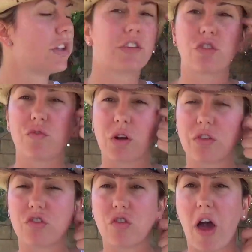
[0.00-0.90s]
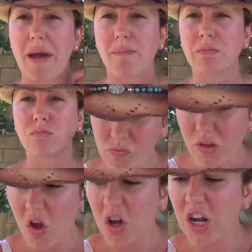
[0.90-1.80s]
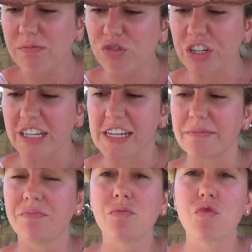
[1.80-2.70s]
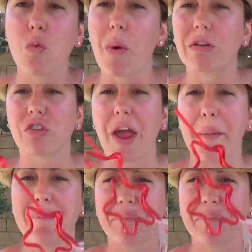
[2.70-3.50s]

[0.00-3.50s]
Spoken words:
it's the 4th of July and I'm drinking rosé.